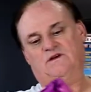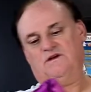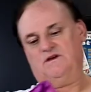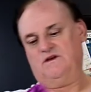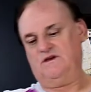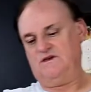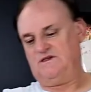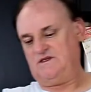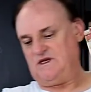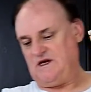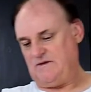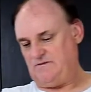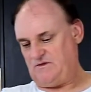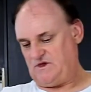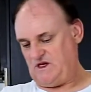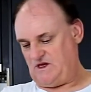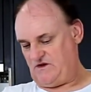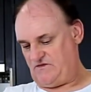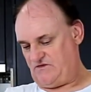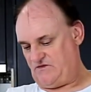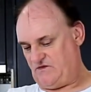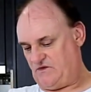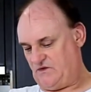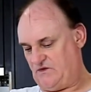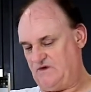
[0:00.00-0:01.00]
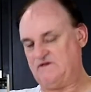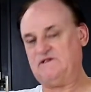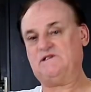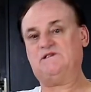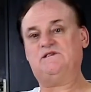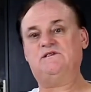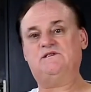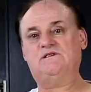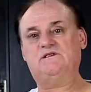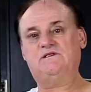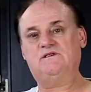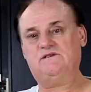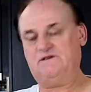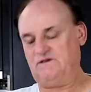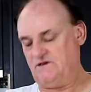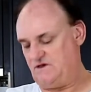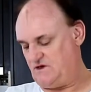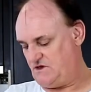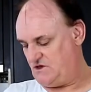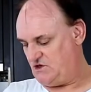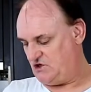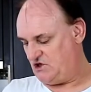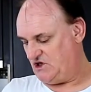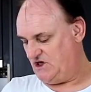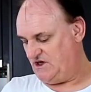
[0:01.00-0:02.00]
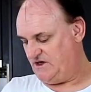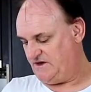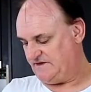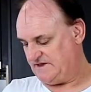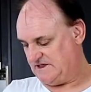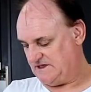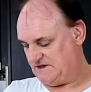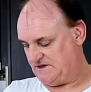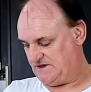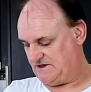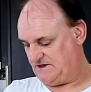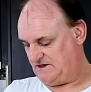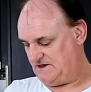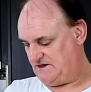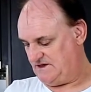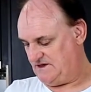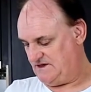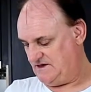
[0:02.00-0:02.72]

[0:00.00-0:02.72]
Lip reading: something for the children.